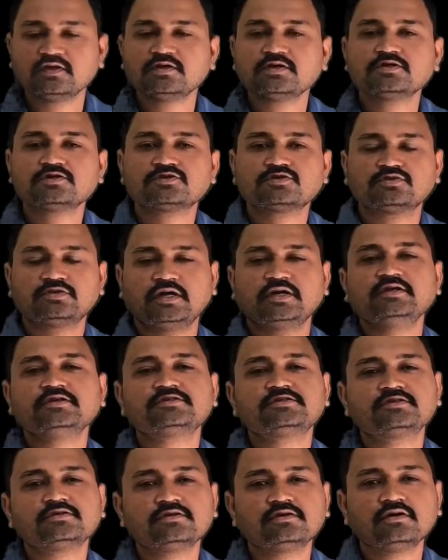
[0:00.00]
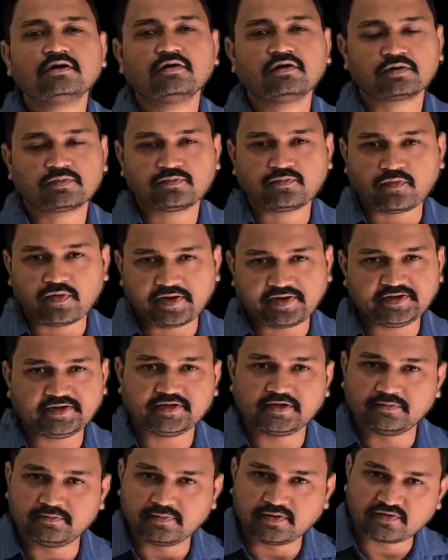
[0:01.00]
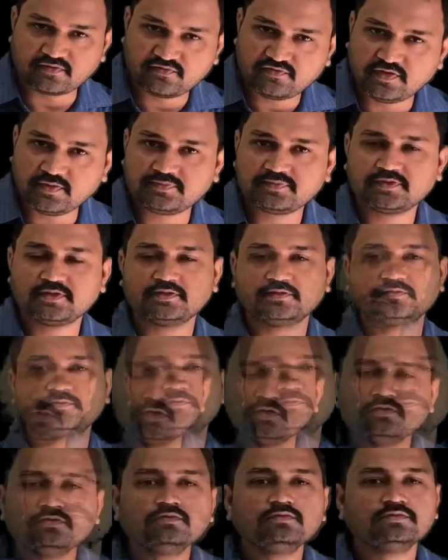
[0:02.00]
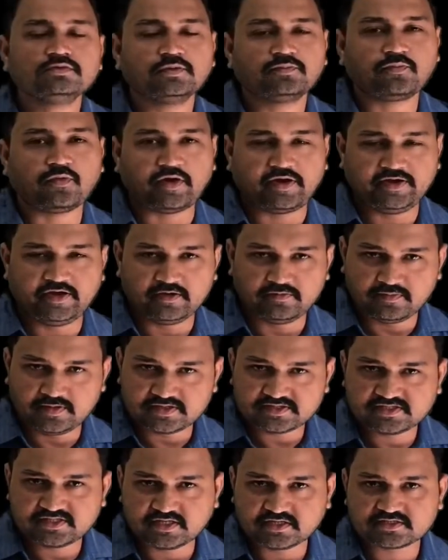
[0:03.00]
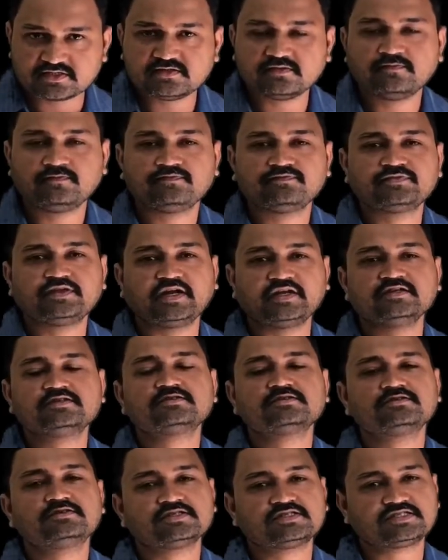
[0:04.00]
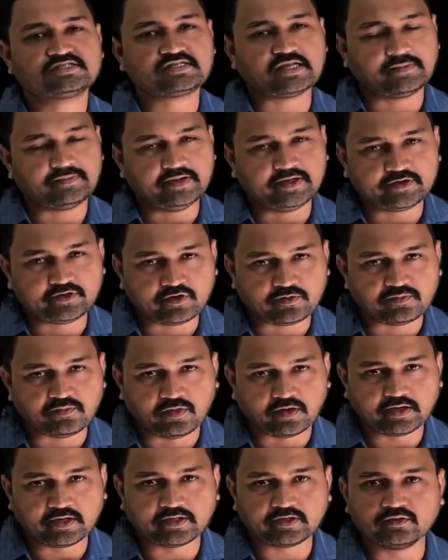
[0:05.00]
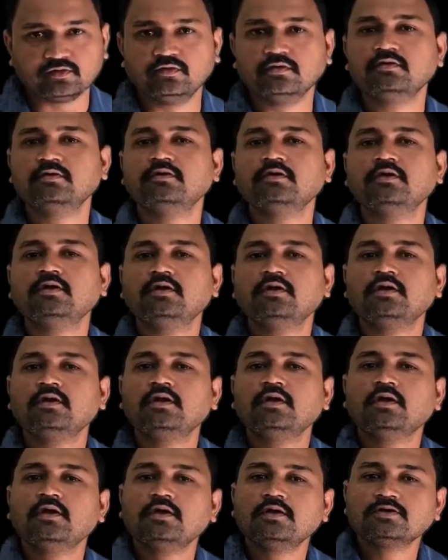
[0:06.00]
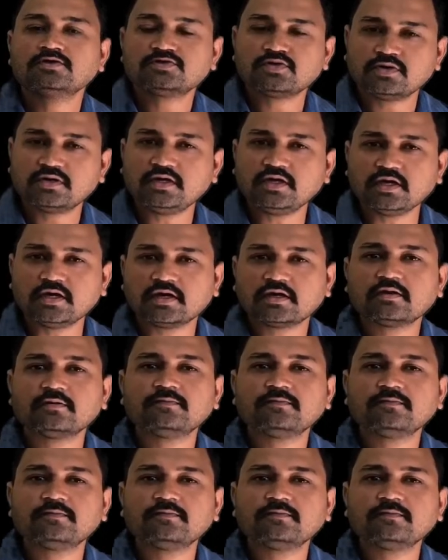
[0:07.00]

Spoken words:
So that is our point number 5th. Now the point number 6, that is the stability of molecule. So here